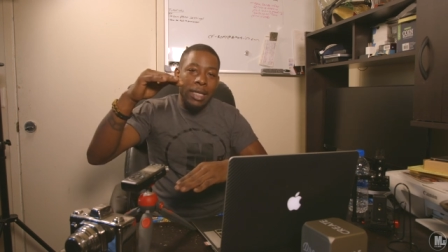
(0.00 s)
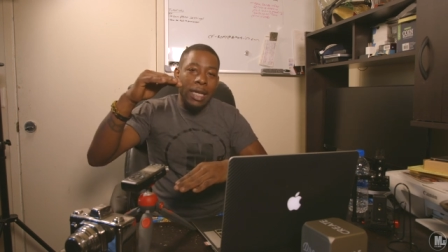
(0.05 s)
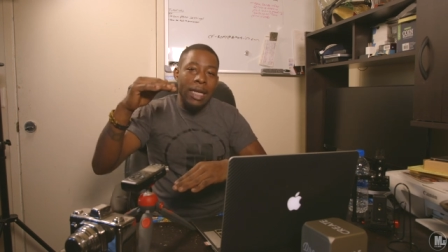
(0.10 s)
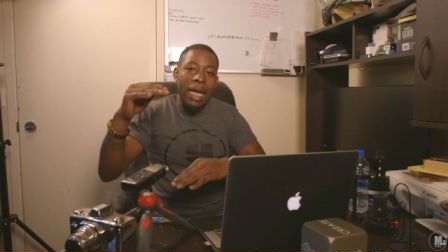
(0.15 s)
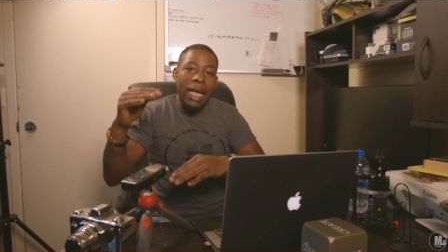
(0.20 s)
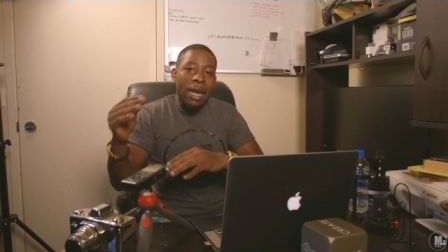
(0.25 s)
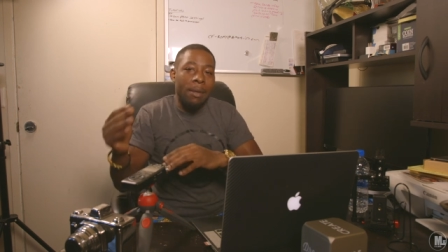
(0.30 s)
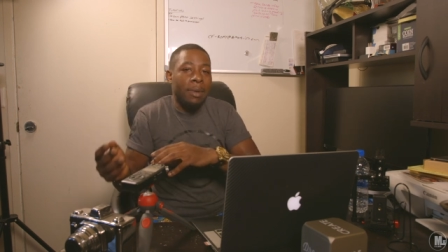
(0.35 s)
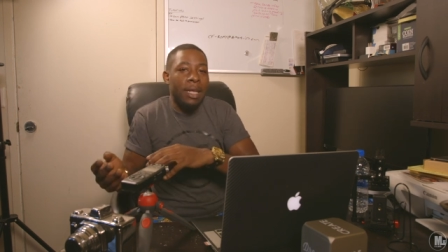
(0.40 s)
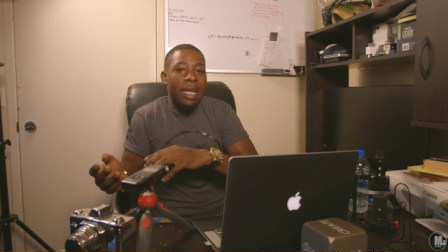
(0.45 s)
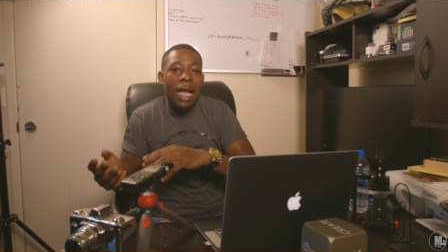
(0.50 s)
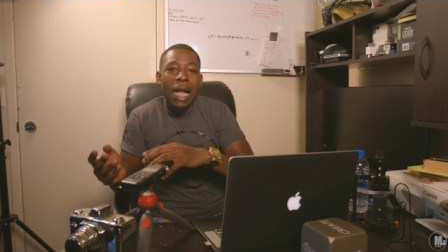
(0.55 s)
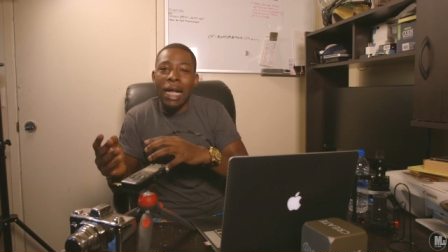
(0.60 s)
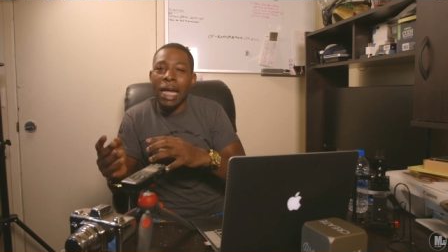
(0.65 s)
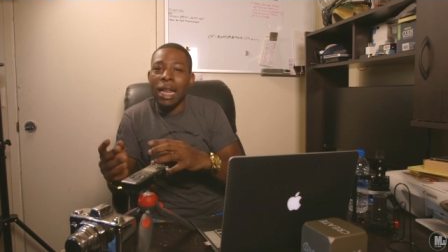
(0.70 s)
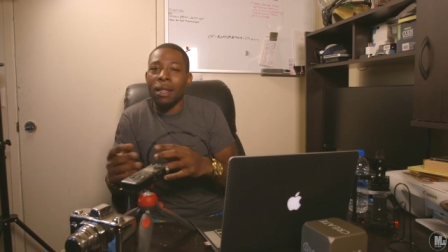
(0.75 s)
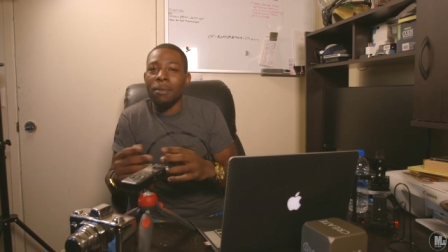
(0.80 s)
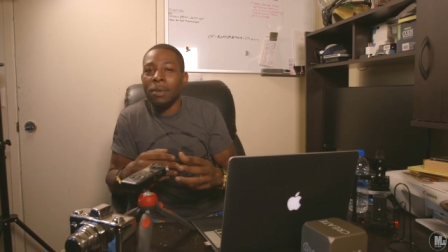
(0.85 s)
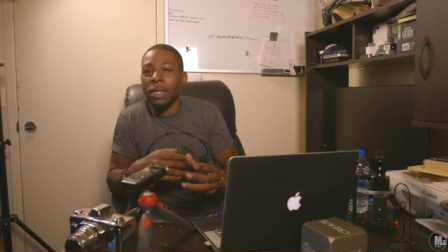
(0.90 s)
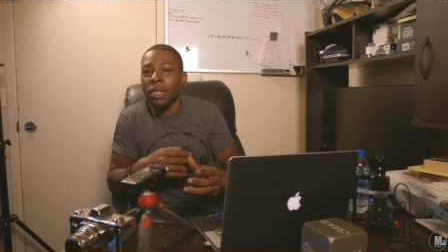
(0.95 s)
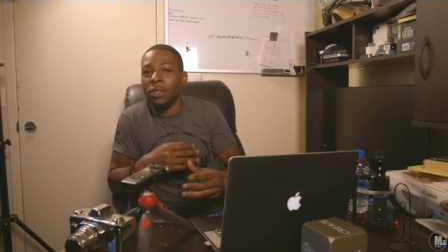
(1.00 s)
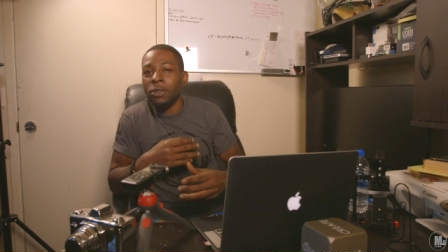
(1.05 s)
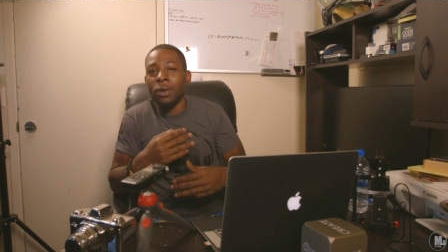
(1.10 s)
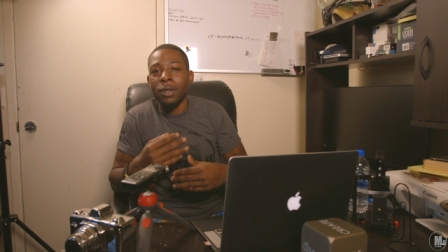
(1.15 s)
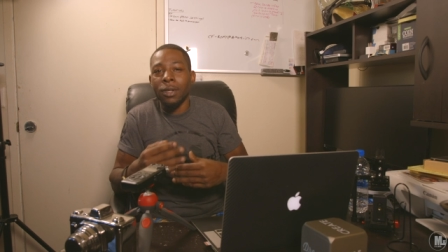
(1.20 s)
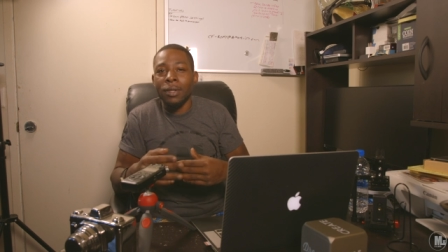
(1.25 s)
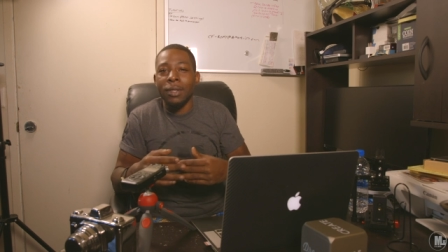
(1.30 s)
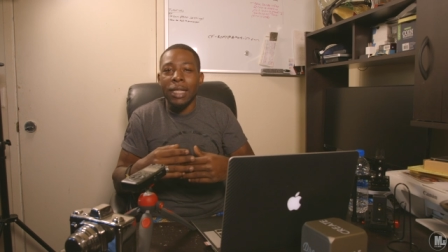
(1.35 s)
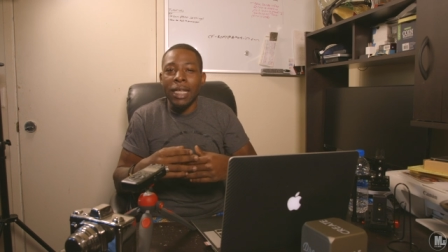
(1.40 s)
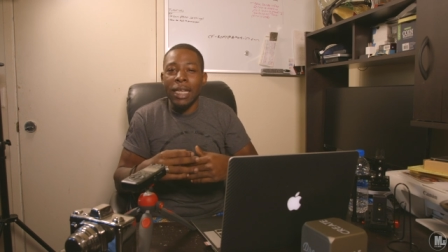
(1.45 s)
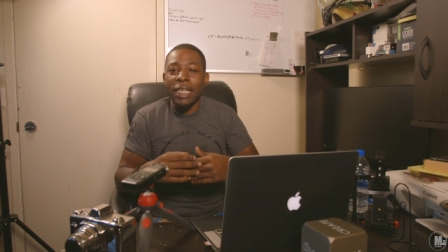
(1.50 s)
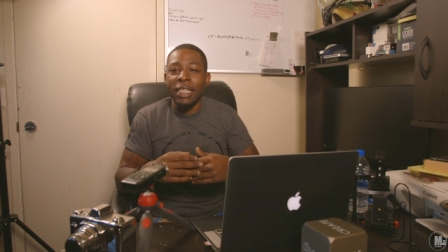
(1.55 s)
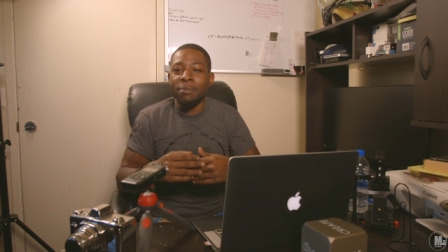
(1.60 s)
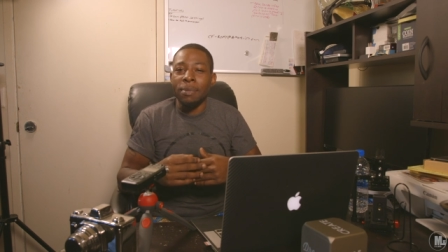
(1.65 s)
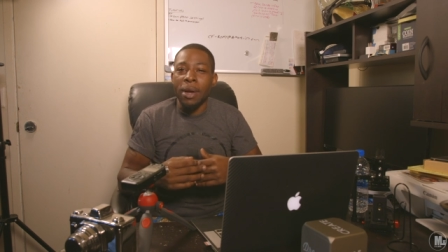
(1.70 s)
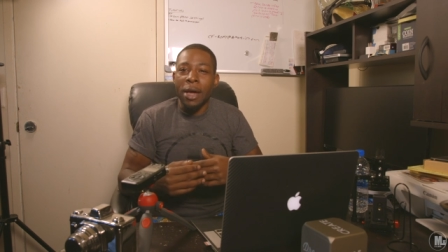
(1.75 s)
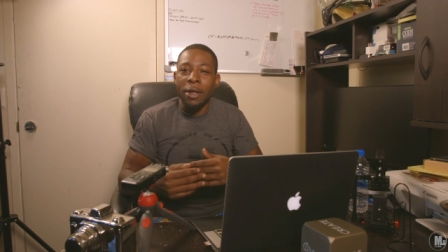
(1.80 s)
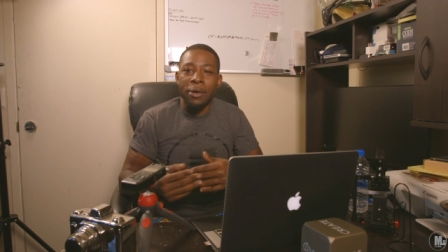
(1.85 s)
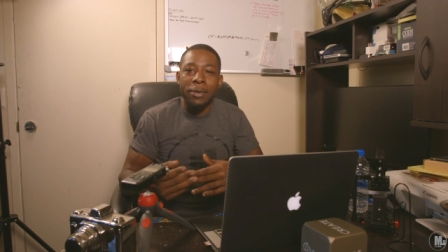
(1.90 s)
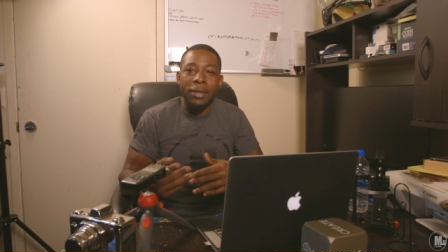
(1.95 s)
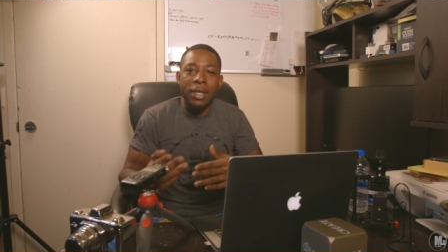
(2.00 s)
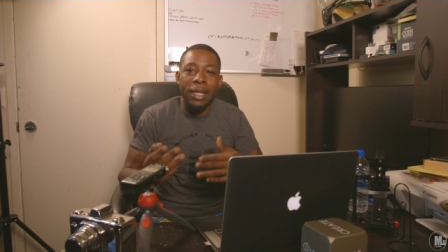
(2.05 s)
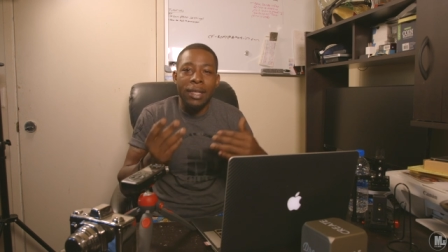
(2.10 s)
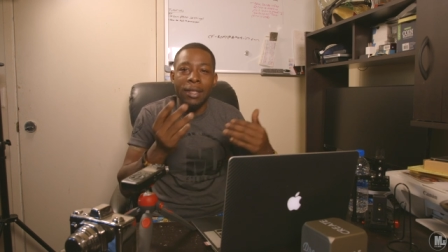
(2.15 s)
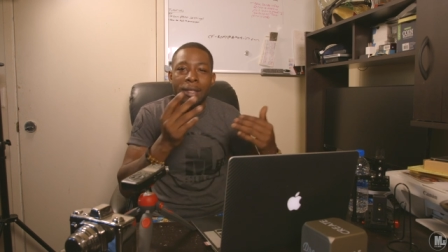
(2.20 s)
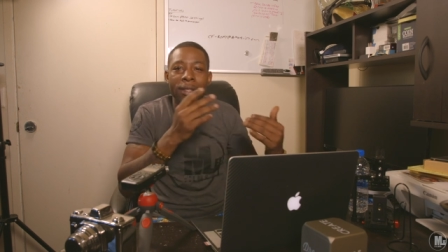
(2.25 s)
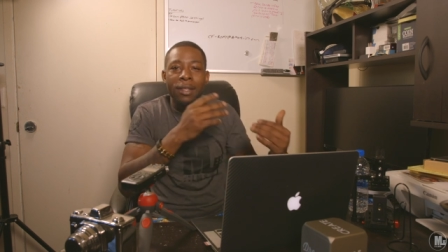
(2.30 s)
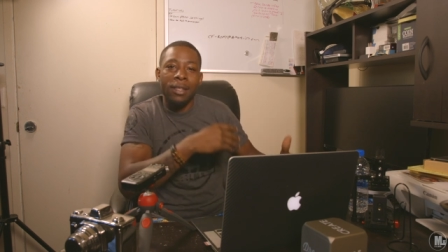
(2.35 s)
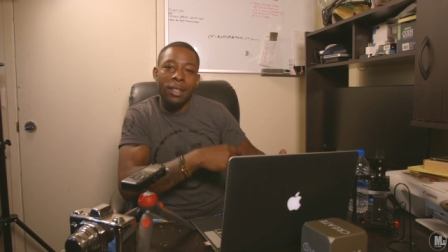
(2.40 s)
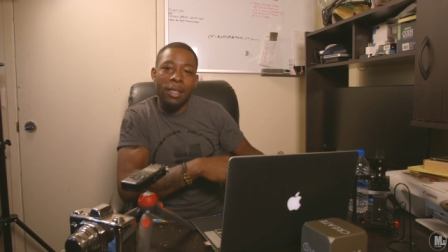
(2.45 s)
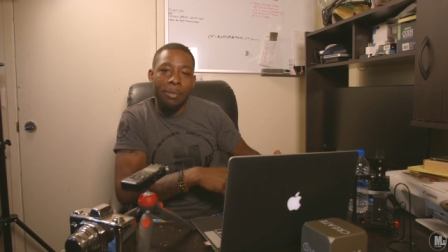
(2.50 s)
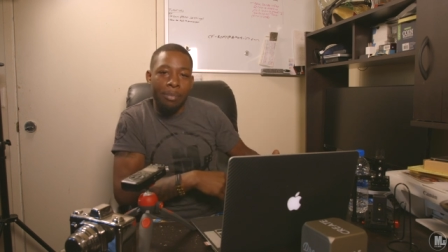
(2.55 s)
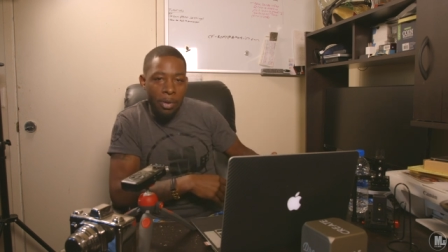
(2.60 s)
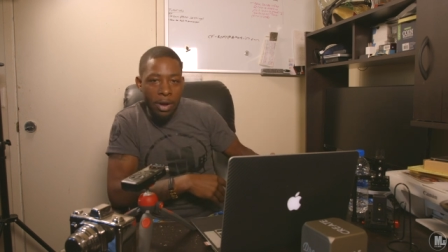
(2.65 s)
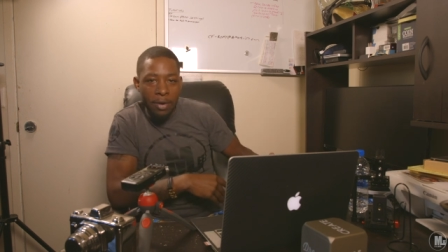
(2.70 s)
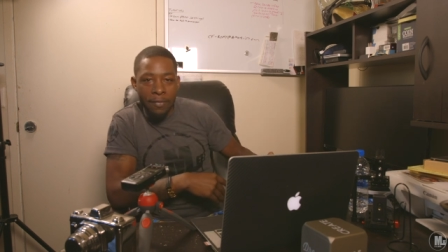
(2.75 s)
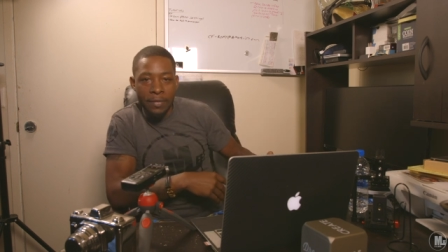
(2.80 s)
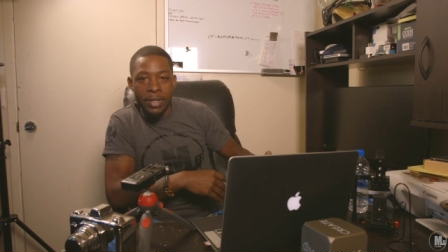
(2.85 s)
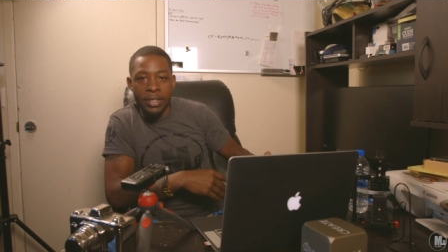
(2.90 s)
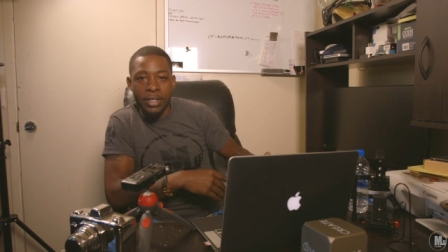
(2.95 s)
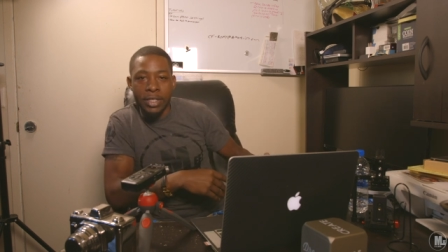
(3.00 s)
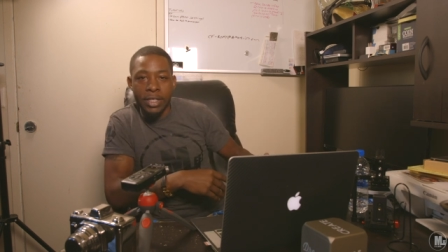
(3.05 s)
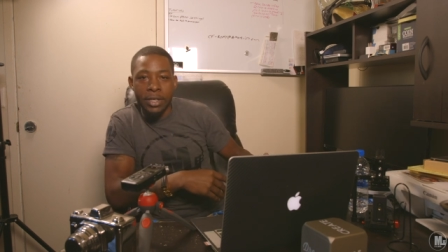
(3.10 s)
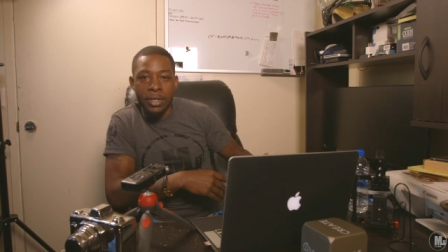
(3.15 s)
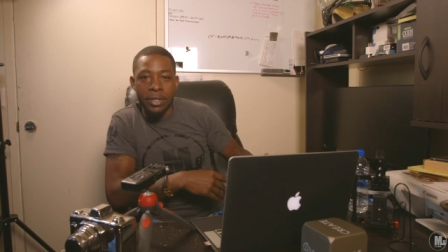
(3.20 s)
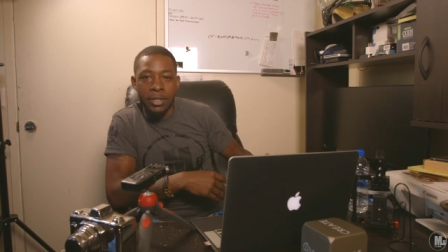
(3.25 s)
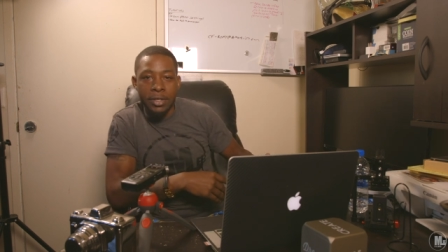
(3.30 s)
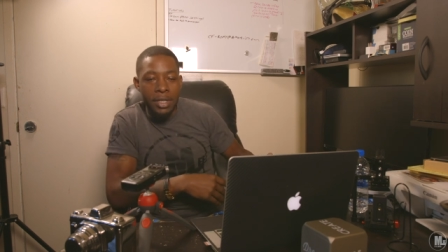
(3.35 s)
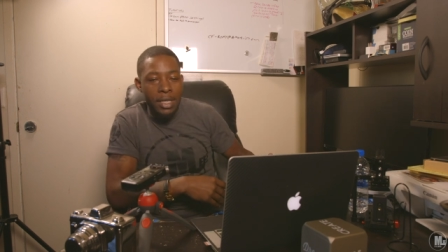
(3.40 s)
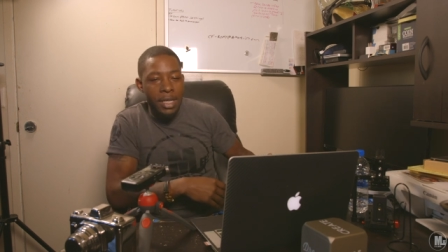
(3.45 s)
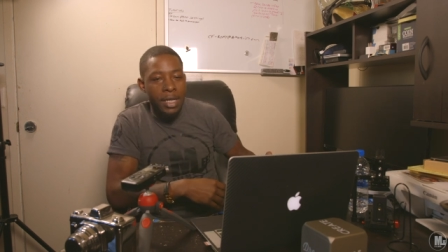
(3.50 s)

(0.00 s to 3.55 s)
I gotta be I gotta be doing things better than the previous year.